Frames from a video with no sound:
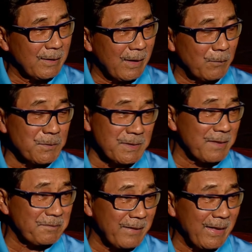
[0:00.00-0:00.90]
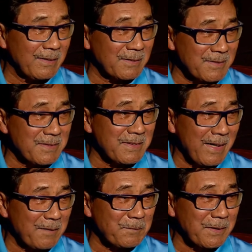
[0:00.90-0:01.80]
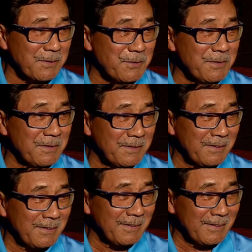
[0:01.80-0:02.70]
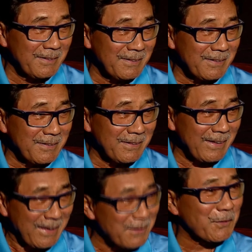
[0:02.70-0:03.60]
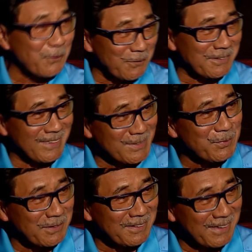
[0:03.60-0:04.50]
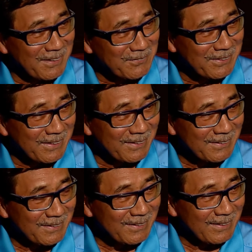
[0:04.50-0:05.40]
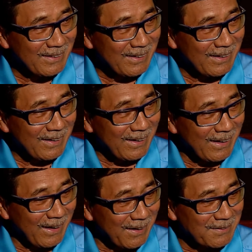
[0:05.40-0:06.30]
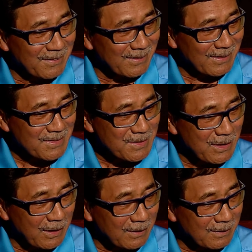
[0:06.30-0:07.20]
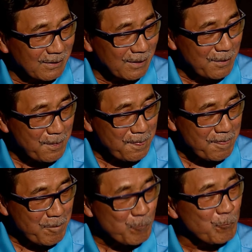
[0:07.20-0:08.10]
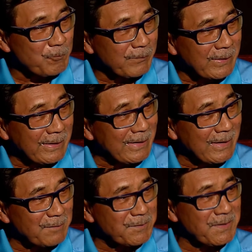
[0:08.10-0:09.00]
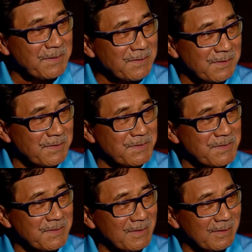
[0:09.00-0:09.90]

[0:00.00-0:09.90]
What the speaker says: I wouldn't say fighting, since I've been in the courts, let's put it that way. And it has taken 11 years